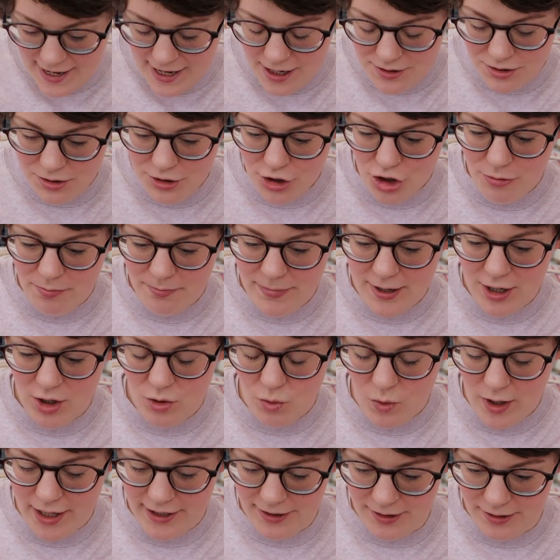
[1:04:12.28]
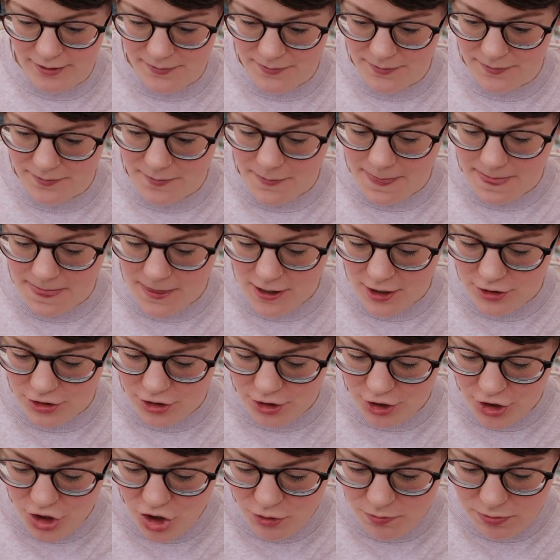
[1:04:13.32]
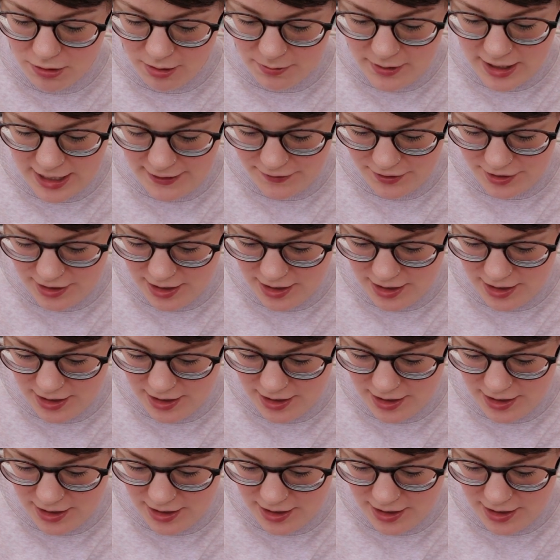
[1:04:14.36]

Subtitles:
Hazel the humpback whale. So you probably have